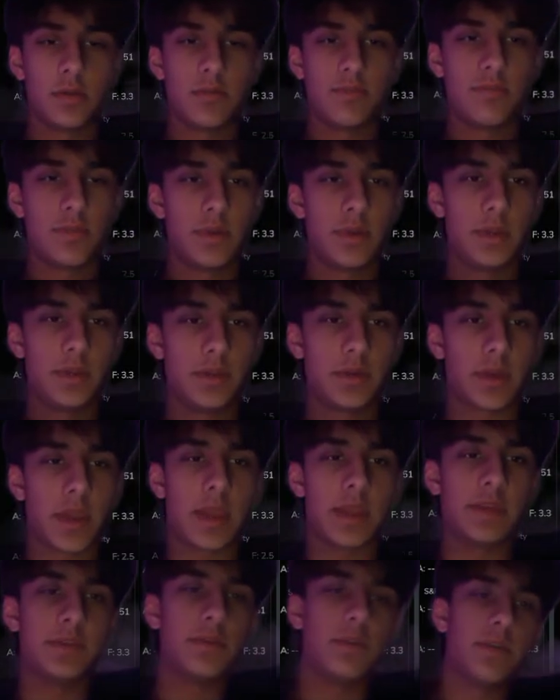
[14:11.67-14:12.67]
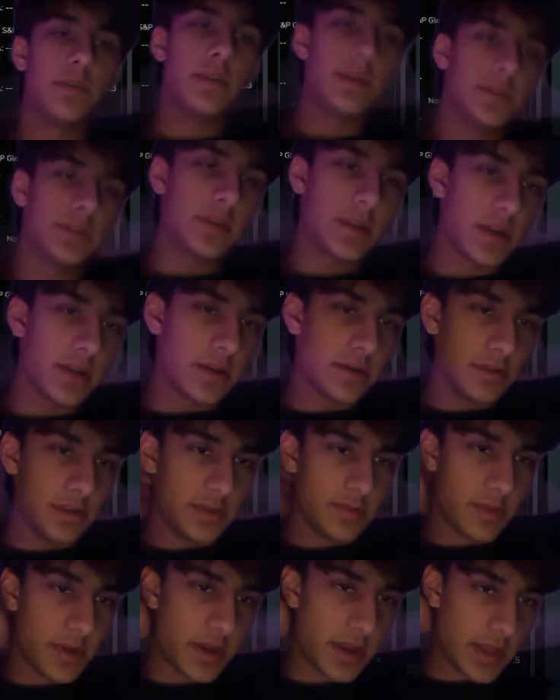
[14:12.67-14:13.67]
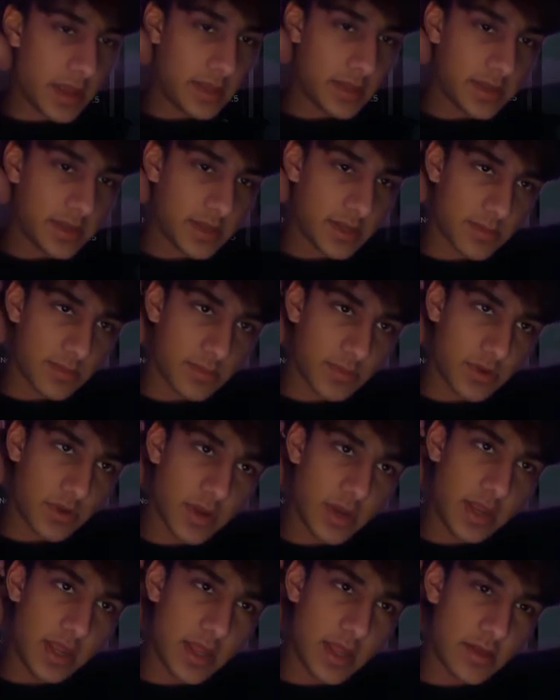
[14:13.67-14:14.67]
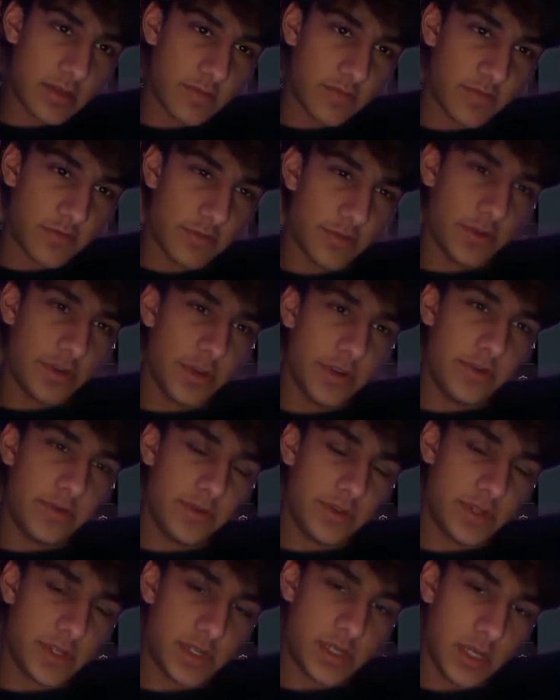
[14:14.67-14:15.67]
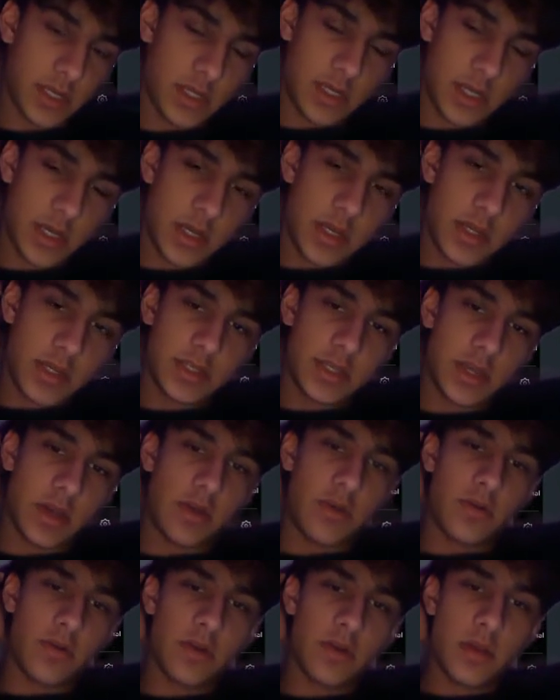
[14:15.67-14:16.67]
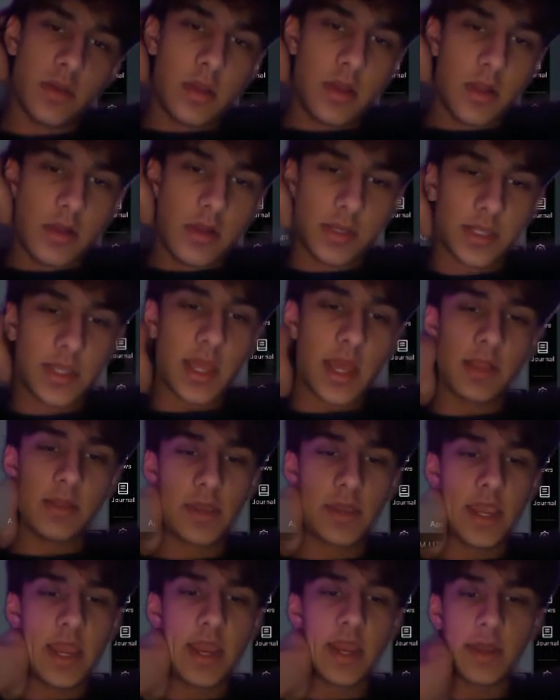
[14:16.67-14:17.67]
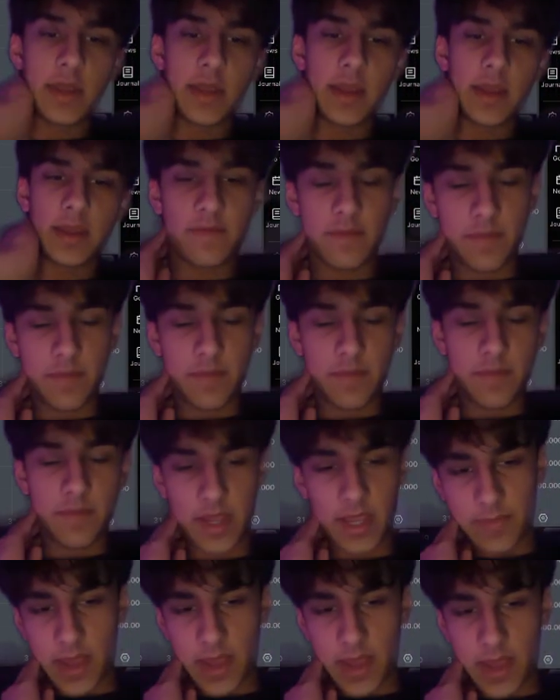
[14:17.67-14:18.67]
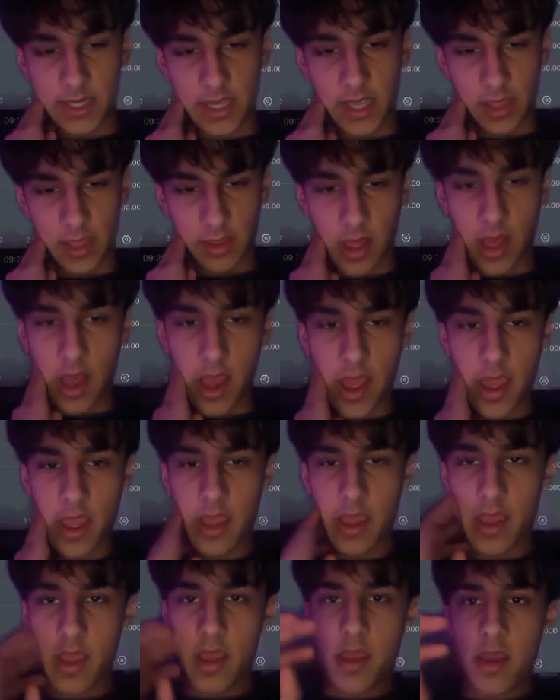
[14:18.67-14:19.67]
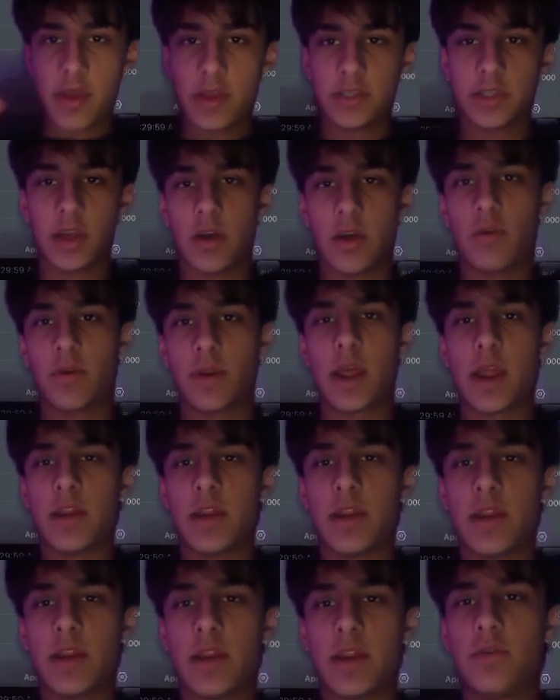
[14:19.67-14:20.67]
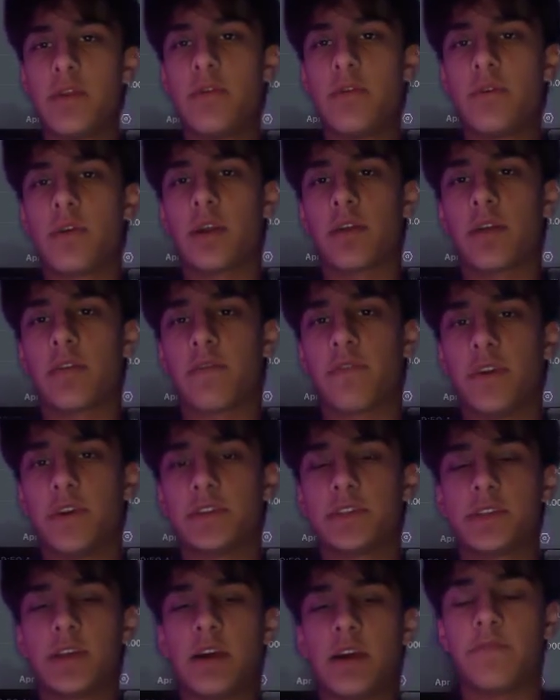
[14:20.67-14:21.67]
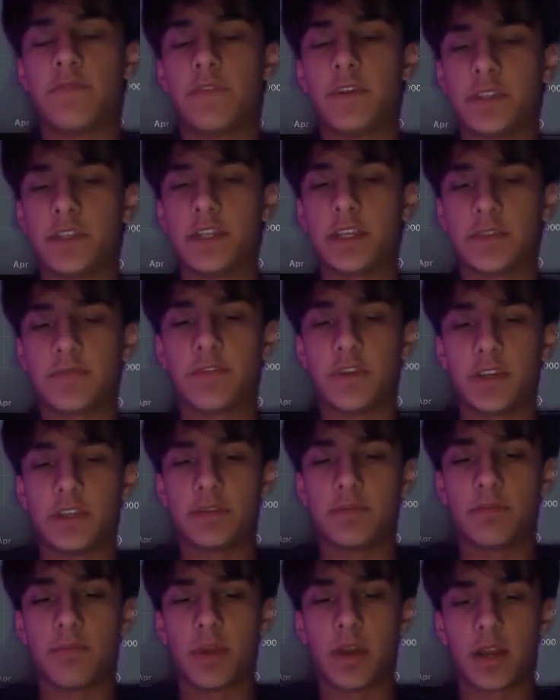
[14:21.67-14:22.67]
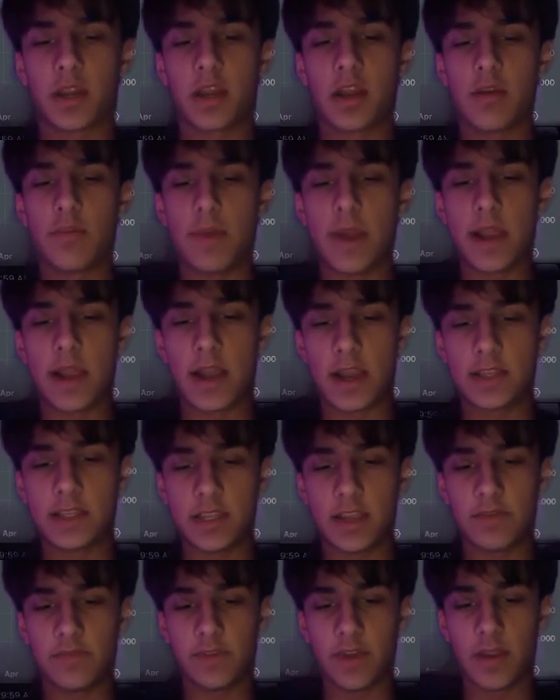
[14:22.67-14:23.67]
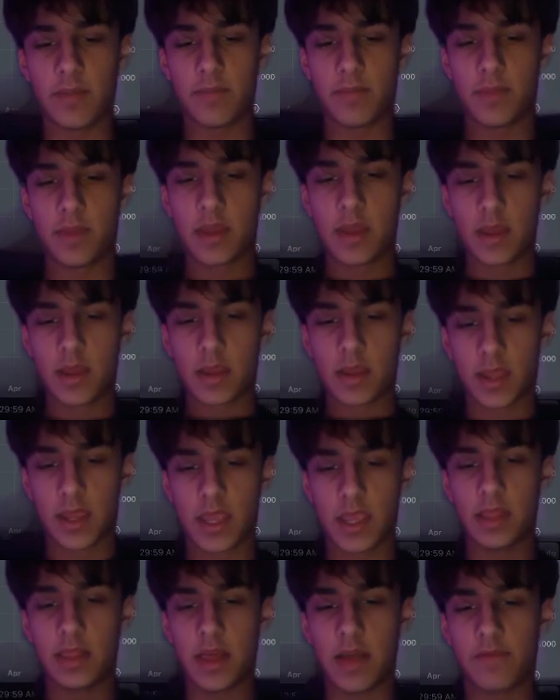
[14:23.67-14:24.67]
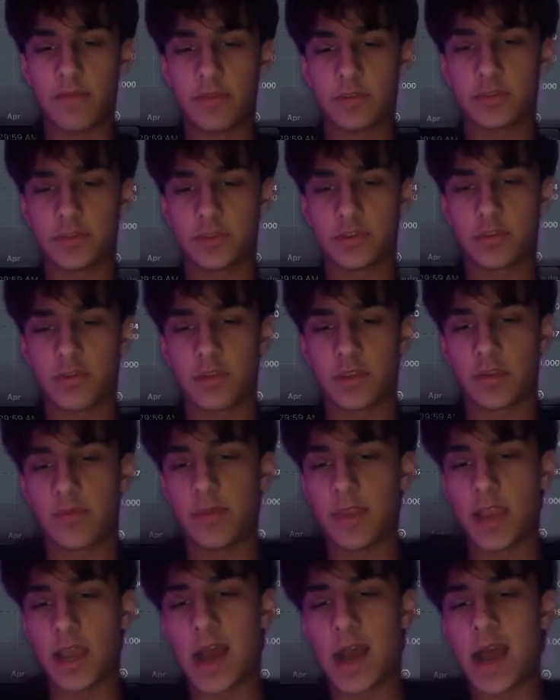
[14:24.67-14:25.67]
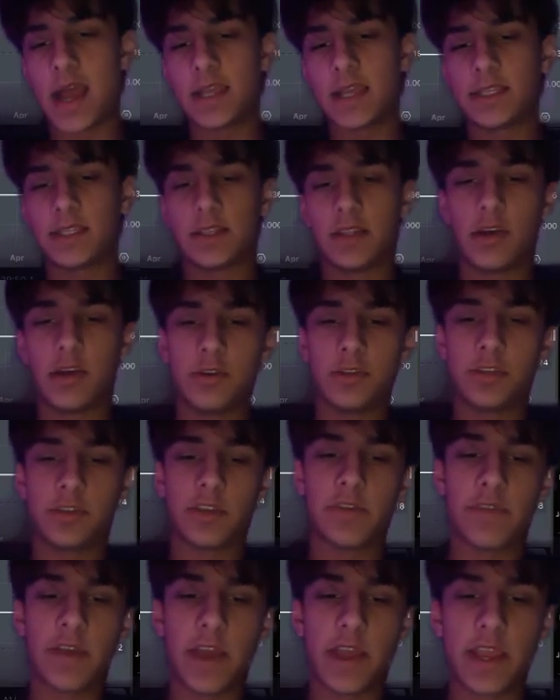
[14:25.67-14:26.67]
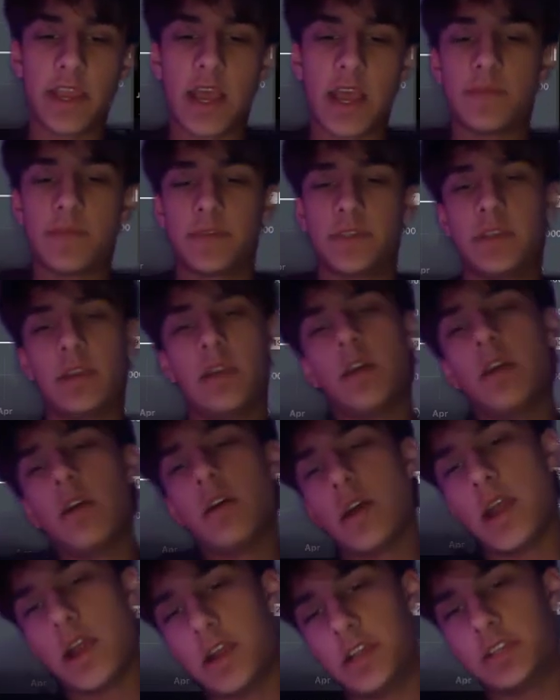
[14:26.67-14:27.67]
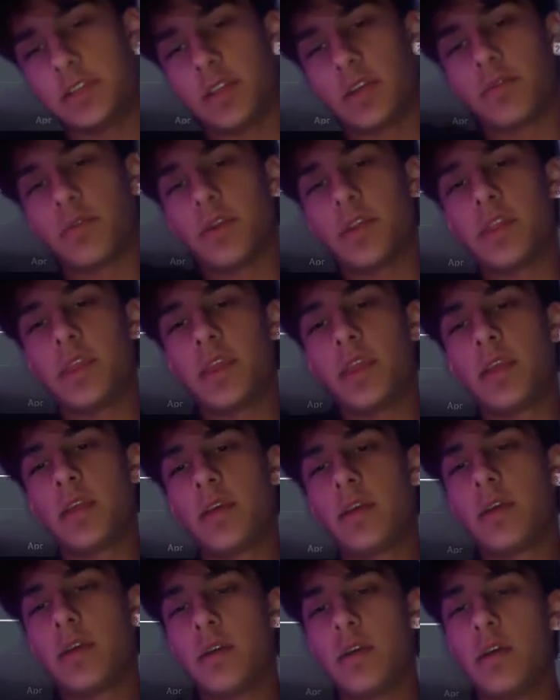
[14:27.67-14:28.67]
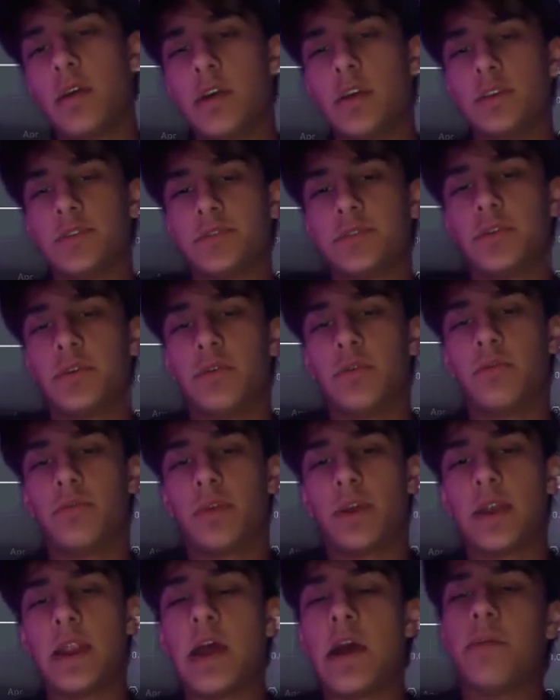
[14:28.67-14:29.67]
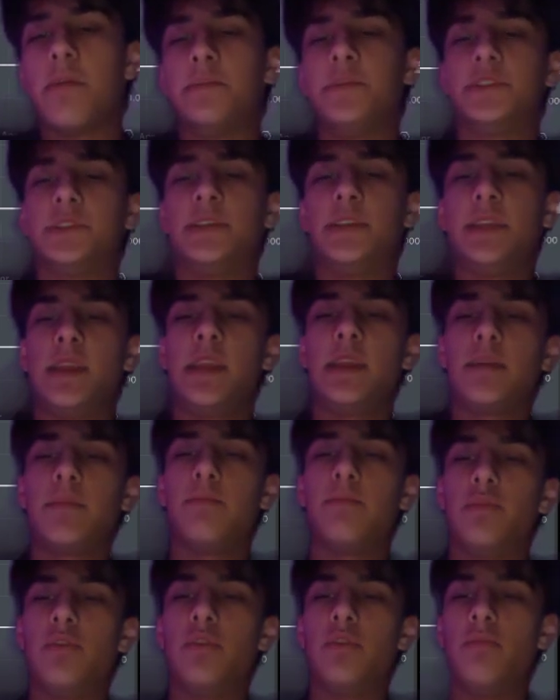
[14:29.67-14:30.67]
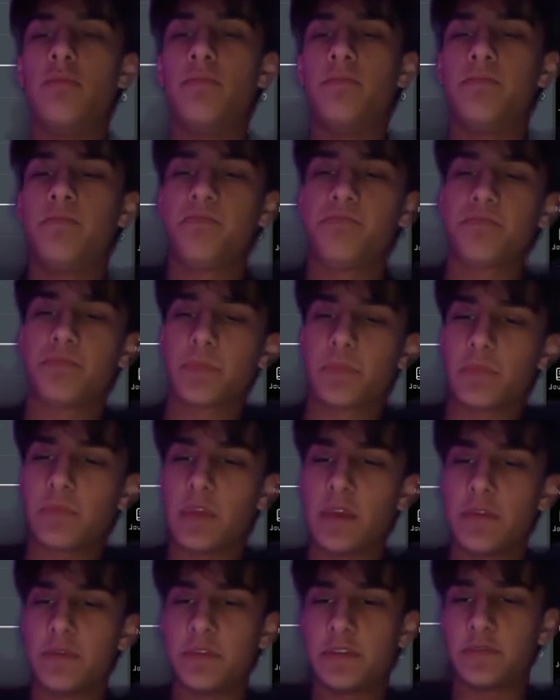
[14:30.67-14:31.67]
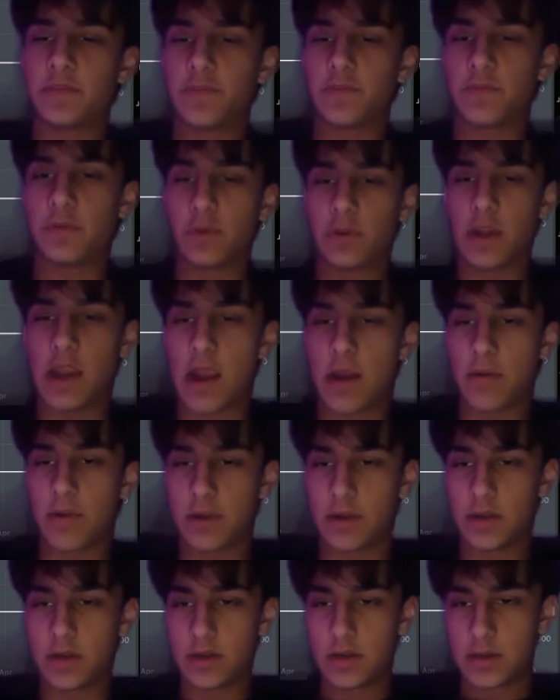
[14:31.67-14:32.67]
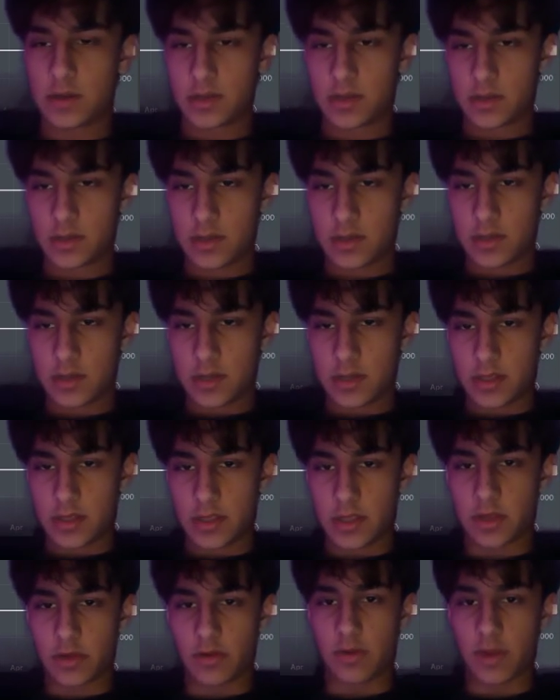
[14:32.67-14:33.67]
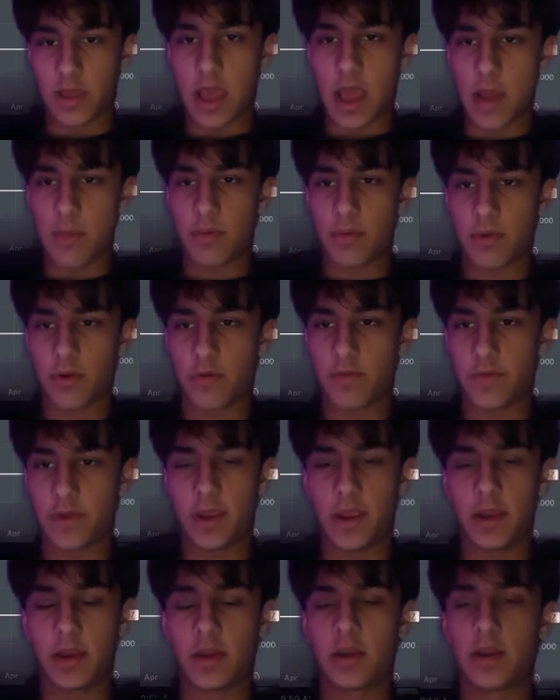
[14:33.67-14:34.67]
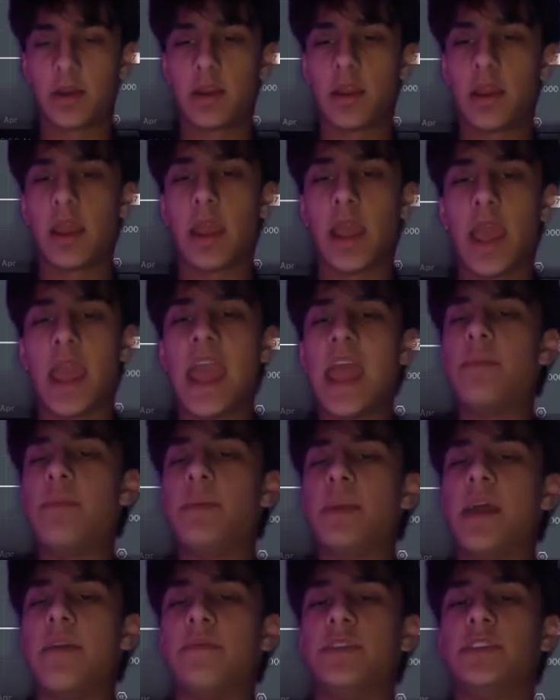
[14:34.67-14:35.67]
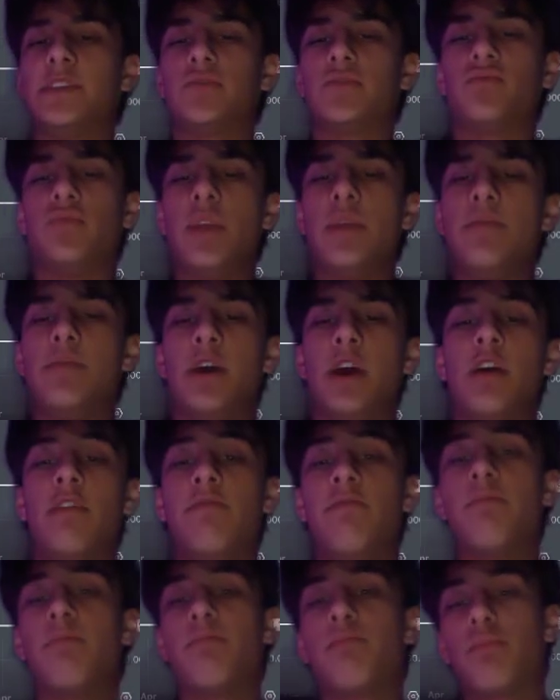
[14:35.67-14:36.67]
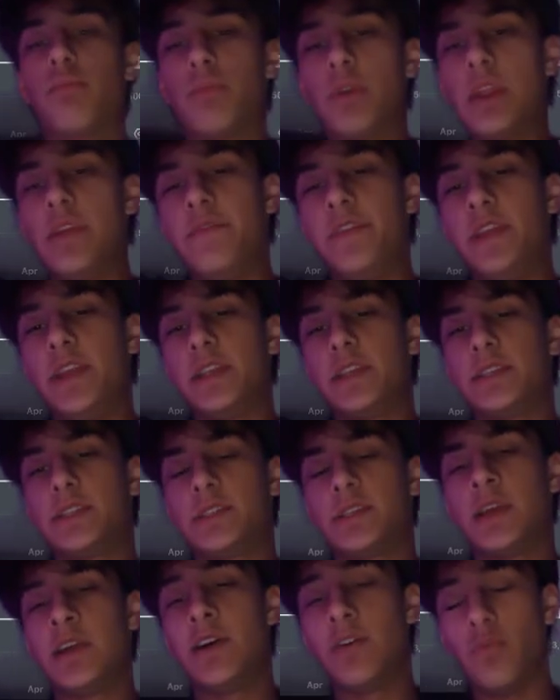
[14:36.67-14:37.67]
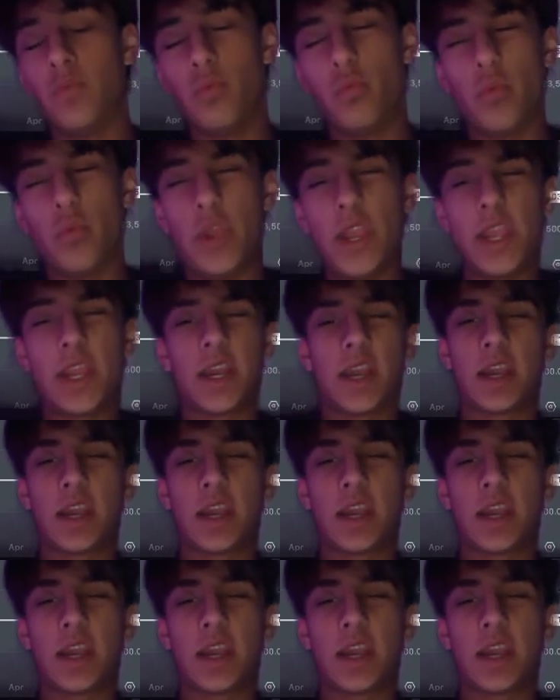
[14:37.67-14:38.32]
Please. Okay, it's not a no news Monday. It's some good yellow folder news. So, that Loki had a kind of a big impact, I can't lie. So, what I do on New York, first things first, mark out my high time frame key levels. So, there can be highs, lows, for value gaps, areas of liquidity. So, right now I'm just seeing, boom, you have this 4-hour little gap over here, and we have this sweep of previous week